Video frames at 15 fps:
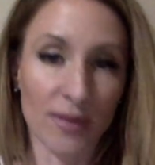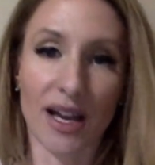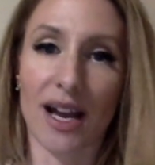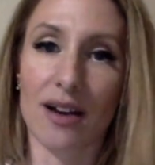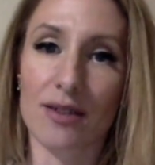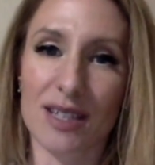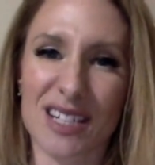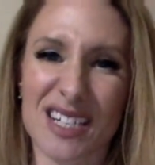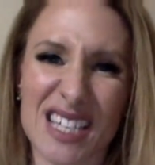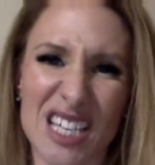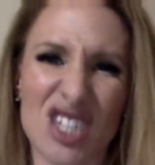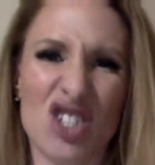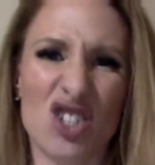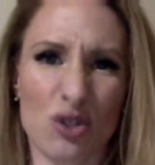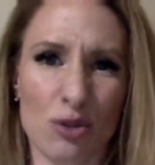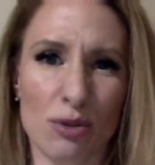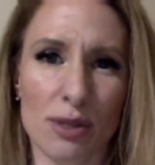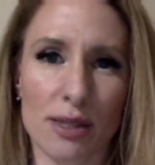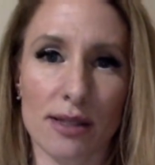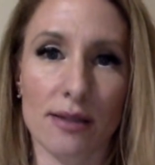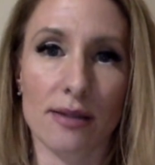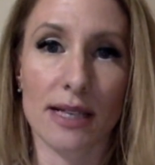I was gonna say
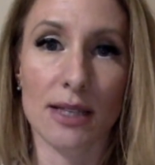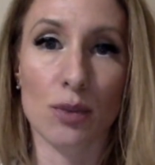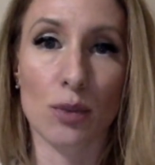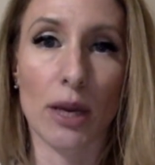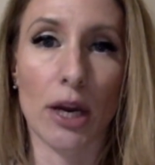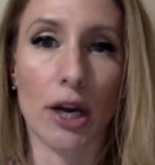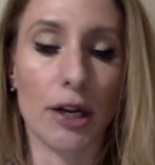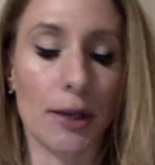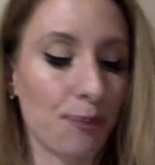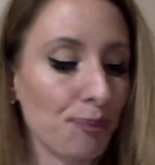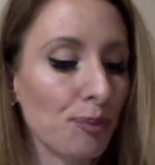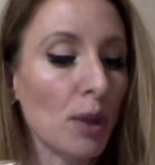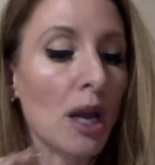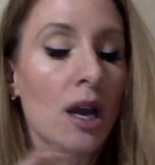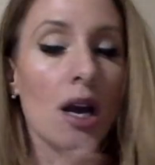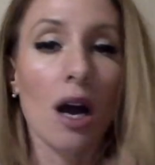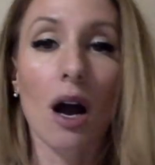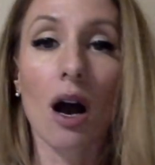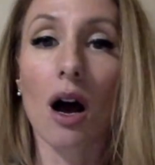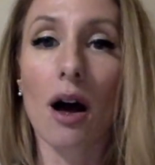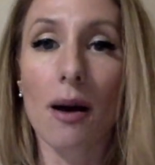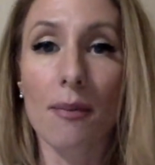do's, that's weird.
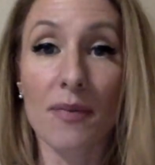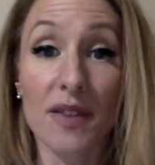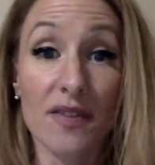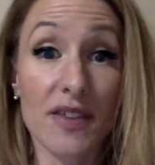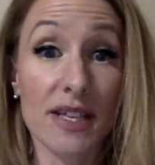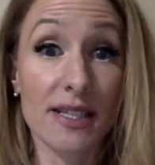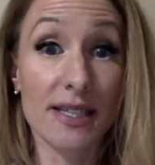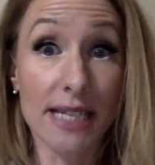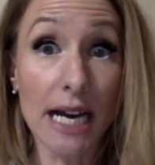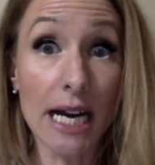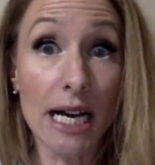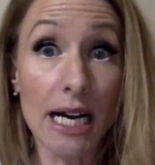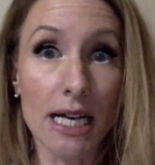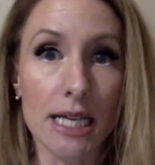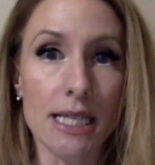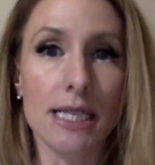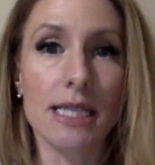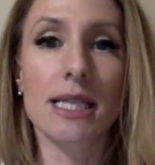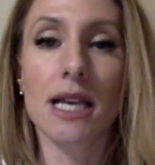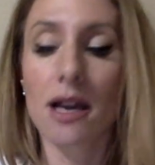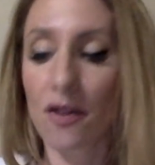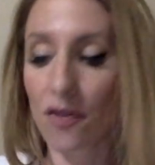Um, that this
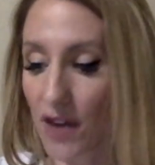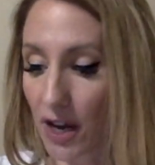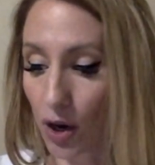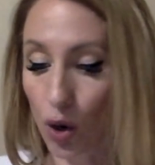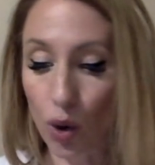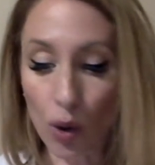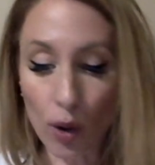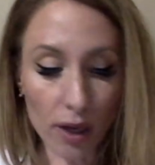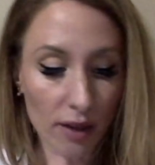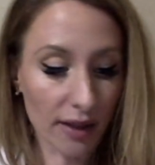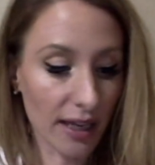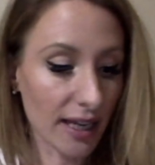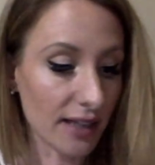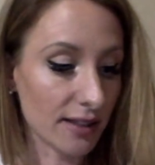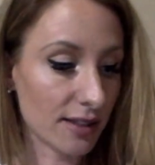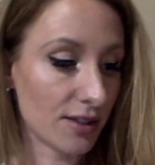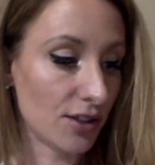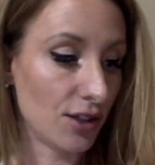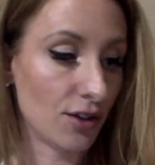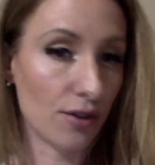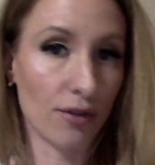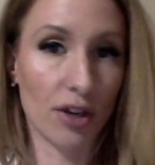does that correlates to
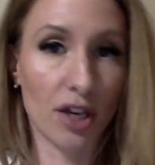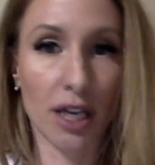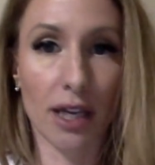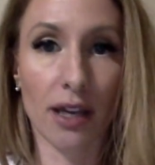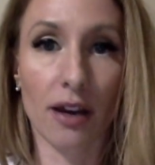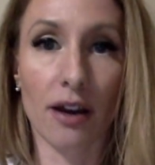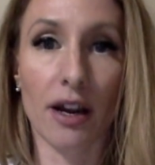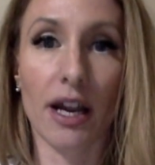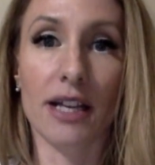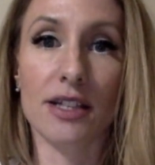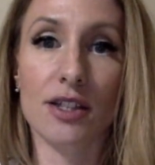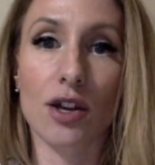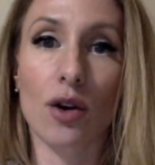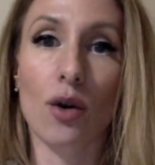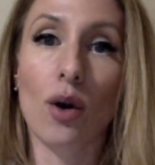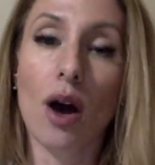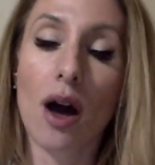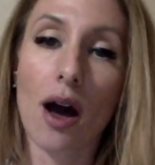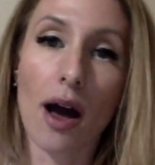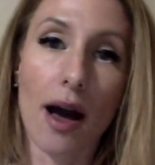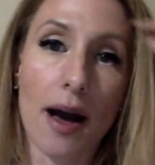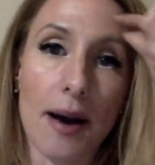your reading here, and so
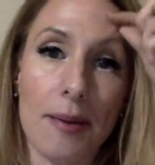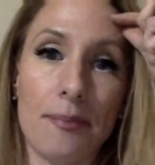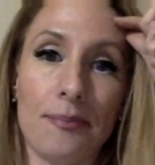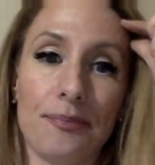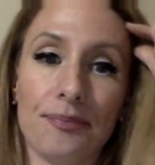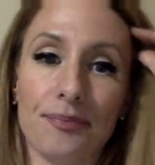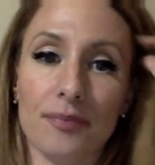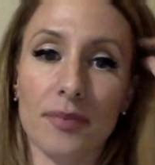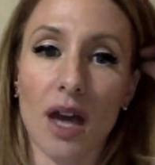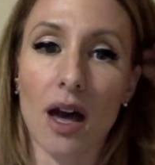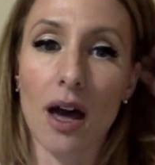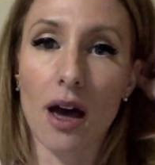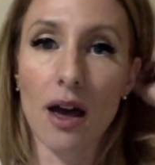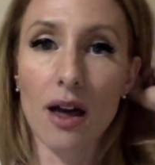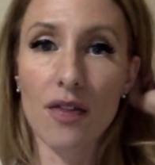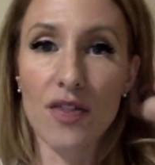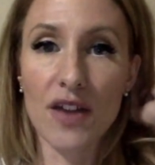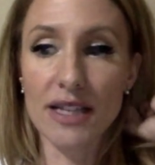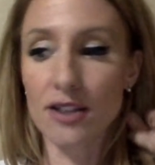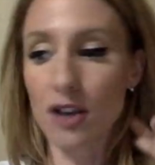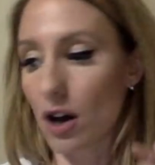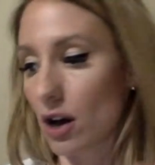um,
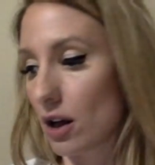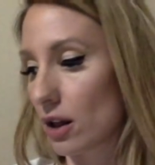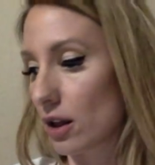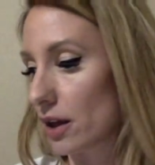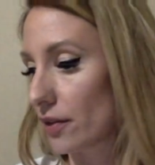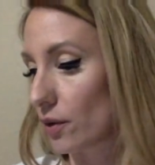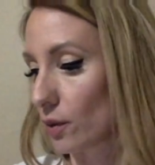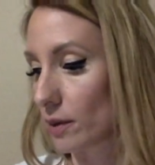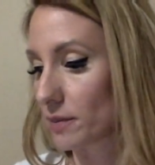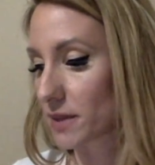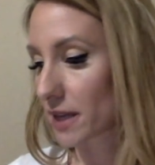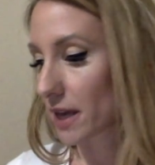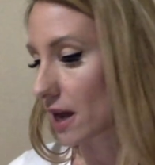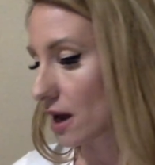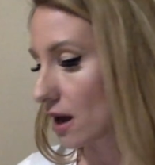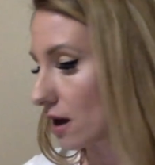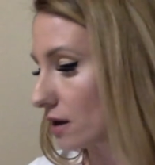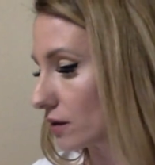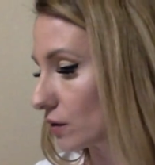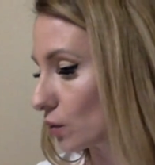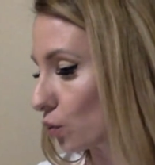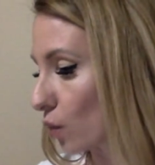that's all on the website
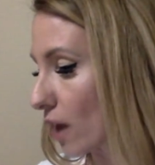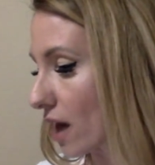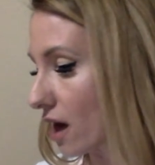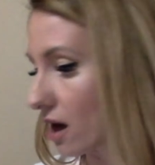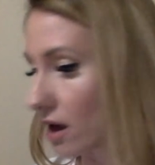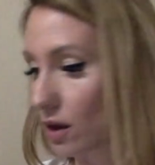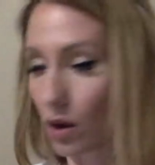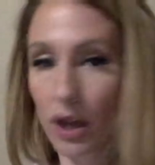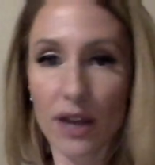as well.